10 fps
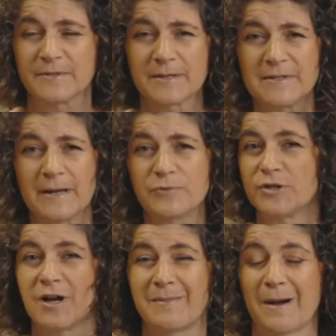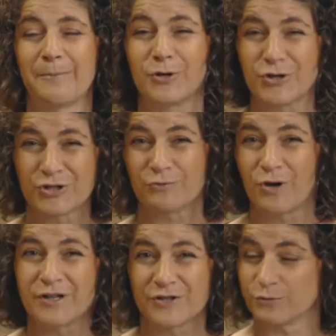Sometimes we talk about Persian
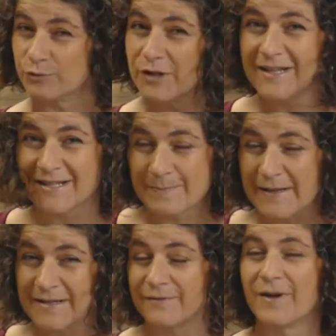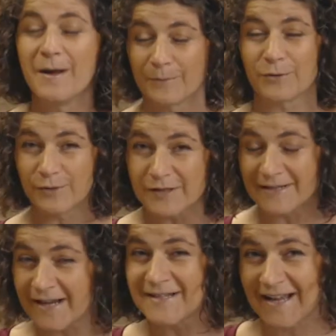rugs. They're really expensive, but really
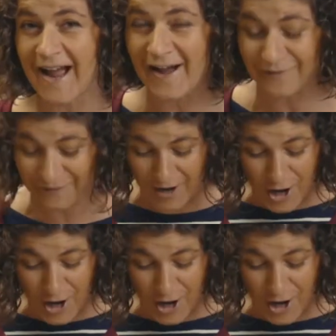nice to have.